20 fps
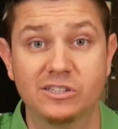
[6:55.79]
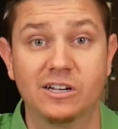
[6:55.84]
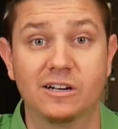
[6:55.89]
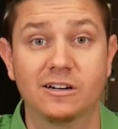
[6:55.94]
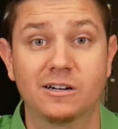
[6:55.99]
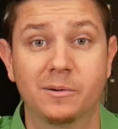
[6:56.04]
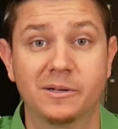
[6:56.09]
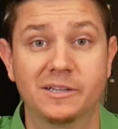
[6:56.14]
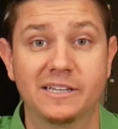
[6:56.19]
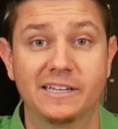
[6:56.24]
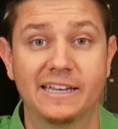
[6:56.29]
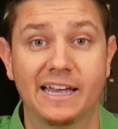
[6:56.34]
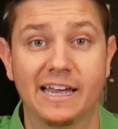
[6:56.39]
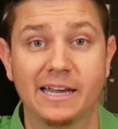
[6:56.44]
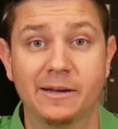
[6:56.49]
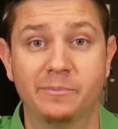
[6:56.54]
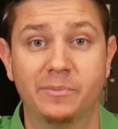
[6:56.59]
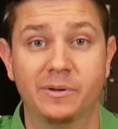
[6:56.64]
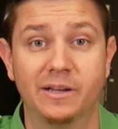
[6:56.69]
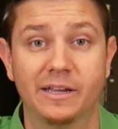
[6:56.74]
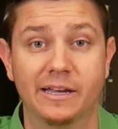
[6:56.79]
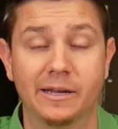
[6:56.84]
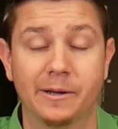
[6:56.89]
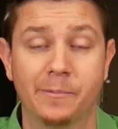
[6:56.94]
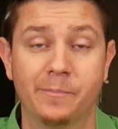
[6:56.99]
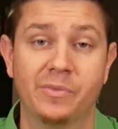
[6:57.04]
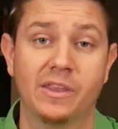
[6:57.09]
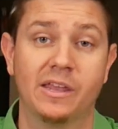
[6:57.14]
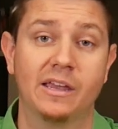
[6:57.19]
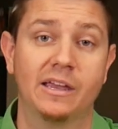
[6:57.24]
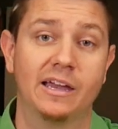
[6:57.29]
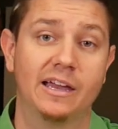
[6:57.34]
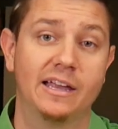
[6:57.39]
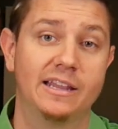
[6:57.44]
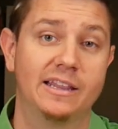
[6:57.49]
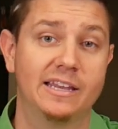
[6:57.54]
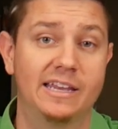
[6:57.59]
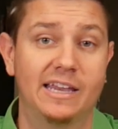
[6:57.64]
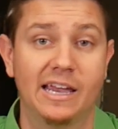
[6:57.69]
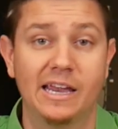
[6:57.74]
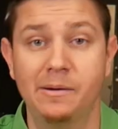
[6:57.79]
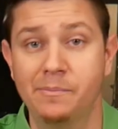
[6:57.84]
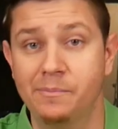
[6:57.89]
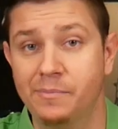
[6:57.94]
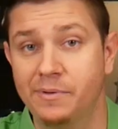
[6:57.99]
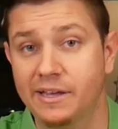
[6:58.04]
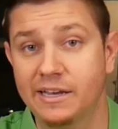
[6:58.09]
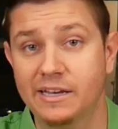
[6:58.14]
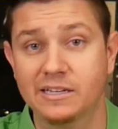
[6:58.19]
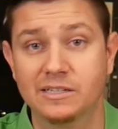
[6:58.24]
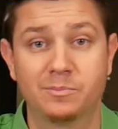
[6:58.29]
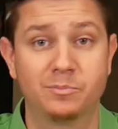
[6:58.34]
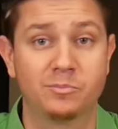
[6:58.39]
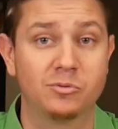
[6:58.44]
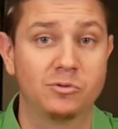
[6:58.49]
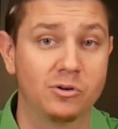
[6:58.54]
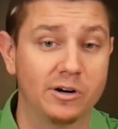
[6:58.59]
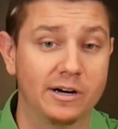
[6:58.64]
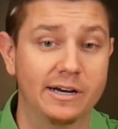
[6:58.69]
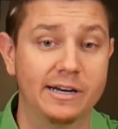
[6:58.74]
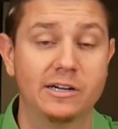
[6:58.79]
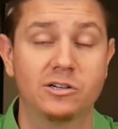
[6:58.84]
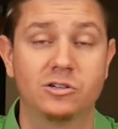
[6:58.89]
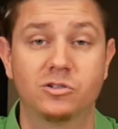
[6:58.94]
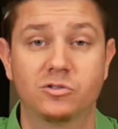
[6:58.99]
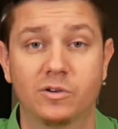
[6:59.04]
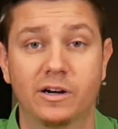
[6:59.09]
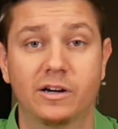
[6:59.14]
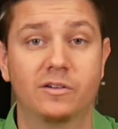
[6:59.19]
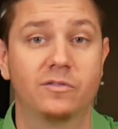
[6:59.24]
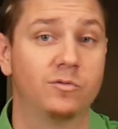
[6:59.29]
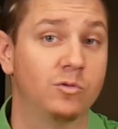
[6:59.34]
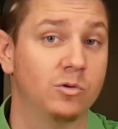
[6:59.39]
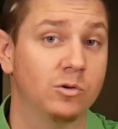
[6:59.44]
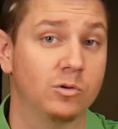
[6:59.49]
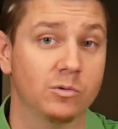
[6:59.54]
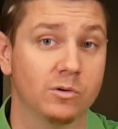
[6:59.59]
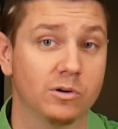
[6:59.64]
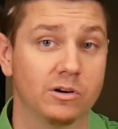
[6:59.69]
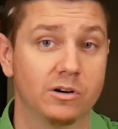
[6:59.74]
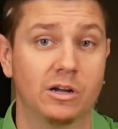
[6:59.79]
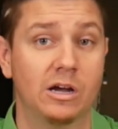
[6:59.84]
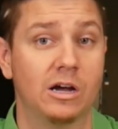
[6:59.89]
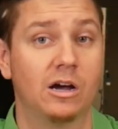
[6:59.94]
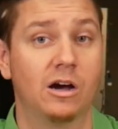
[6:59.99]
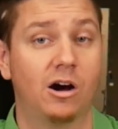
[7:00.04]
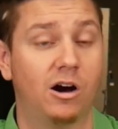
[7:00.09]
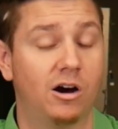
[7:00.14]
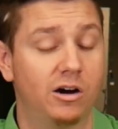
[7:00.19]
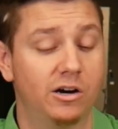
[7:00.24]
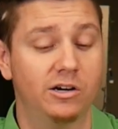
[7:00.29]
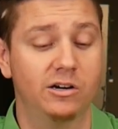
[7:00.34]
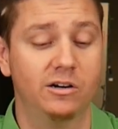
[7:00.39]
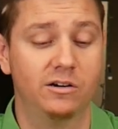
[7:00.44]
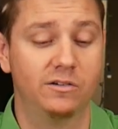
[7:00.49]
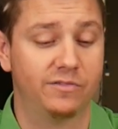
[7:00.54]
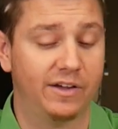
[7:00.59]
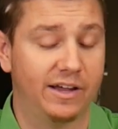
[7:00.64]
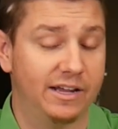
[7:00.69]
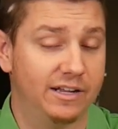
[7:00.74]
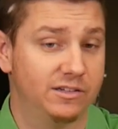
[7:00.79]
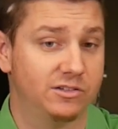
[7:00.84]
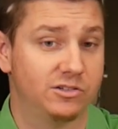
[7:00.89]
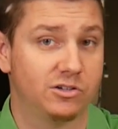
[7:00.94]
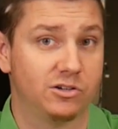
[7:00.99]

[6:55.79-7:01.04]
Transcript: talk about the gameplay. The gameplay is pretty straightforward. On your advanced